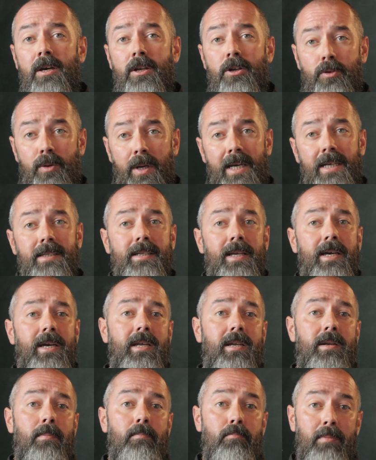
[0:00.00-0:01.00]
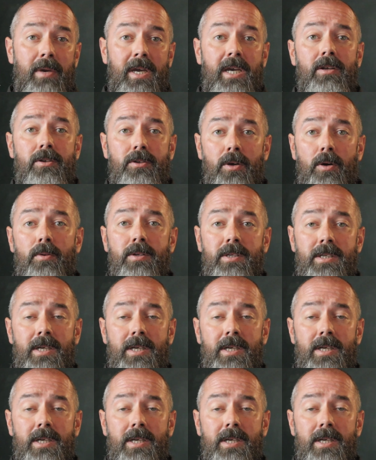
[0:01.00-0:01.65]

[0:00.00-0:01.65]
translated mia ton